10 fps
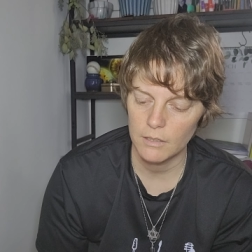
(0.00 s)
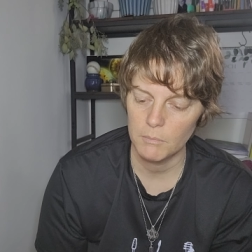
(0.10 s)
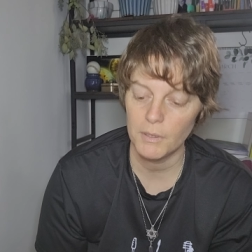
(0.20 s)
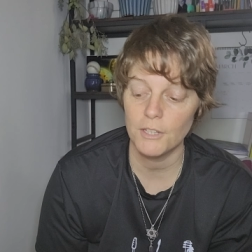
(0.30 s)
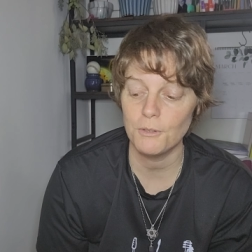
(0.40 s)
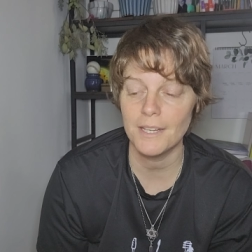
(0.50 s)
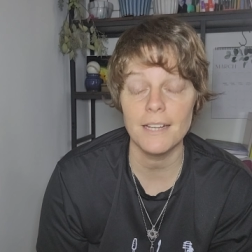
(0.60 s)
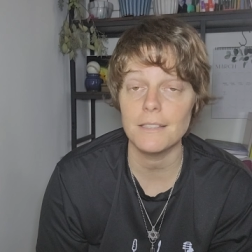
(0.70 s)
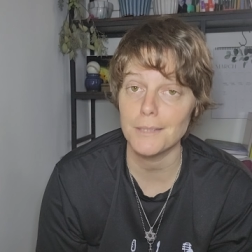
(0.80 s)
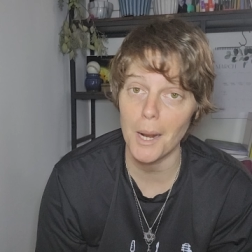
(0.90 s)
But you
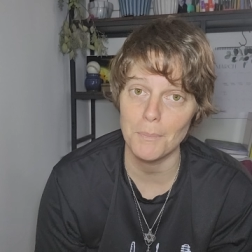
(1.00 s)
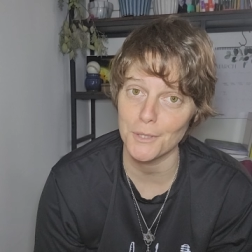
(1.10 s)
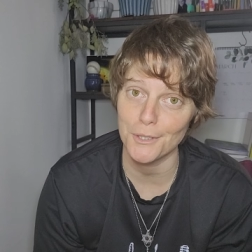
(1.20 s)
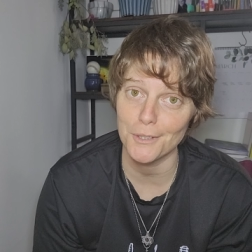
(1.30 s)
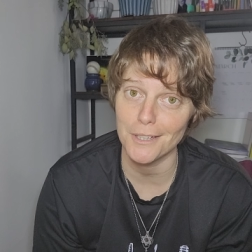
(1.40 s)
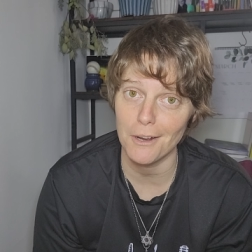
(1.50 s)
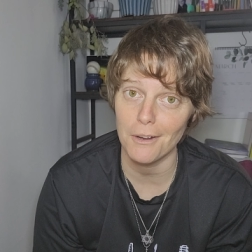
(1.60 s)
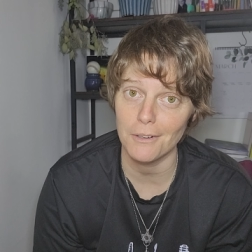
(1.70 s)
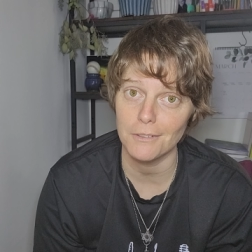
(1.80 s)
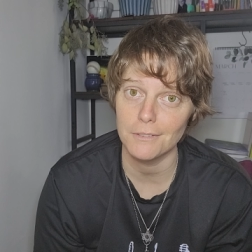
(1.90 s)
can't stop the good,
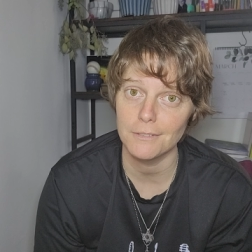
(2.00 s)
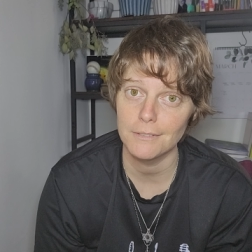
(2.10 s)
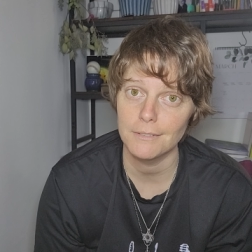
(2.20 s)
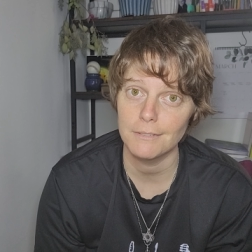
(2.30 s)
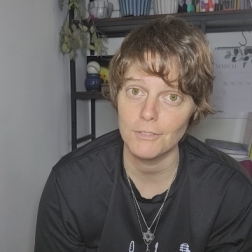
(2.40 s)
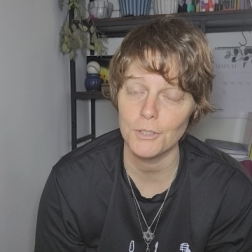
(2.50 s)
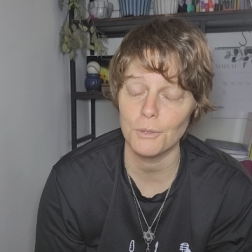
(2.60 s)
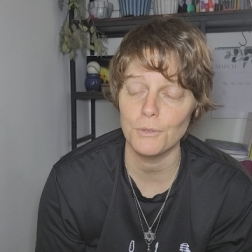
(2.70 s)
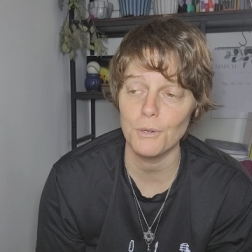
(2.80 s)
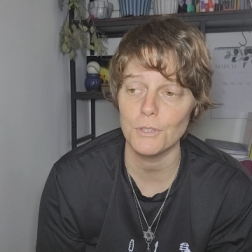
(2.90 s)
y'all. Virgo,
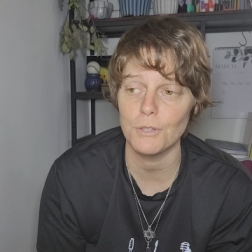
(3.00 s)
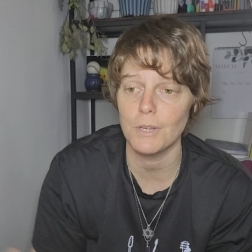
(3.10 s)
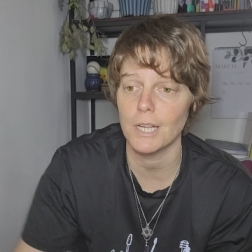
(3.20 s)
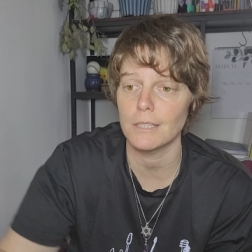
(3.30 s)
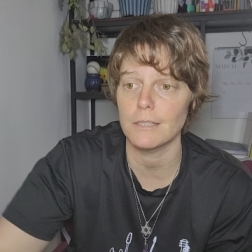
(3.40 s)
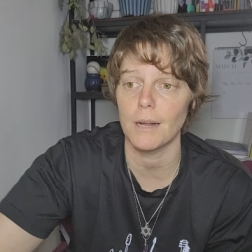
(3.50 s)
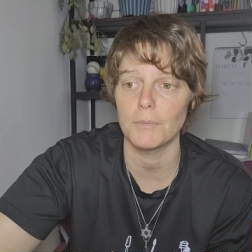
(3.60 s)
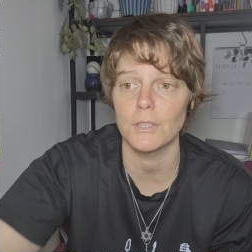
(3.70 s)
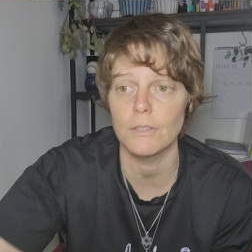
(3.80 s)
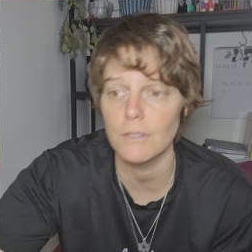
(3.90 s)
know that you can't stop
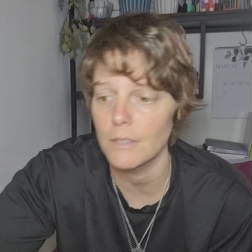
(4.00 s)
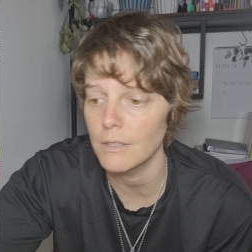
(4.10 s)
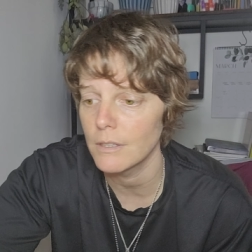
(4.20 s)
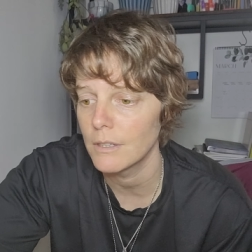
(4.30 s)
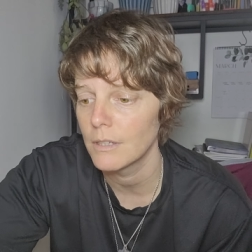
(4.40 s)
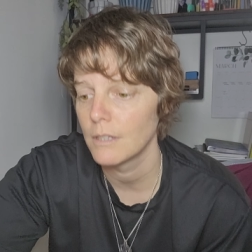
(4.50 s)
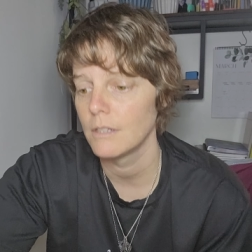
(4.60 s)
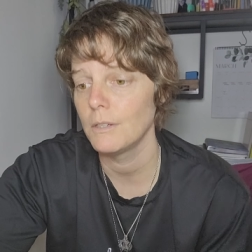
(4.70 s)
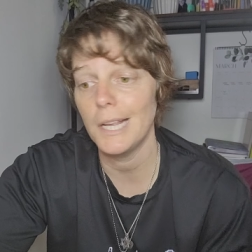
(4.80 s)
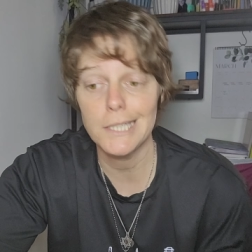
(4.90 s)
the good.
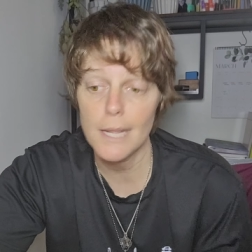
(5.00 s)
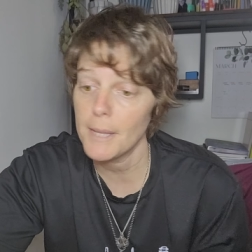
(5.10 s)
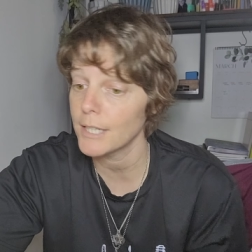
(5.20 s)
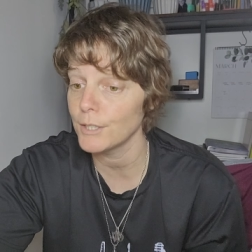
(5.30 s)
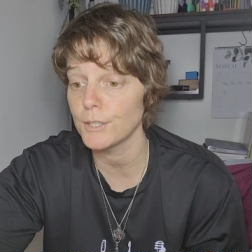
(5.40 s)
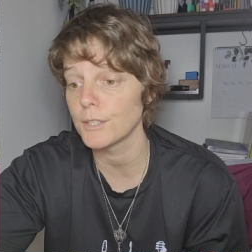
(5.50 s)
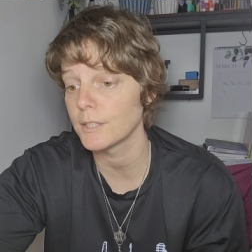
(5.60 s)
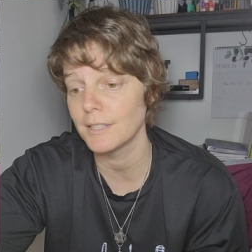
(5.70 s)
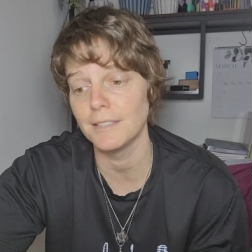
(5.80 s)
You can't stop that good good.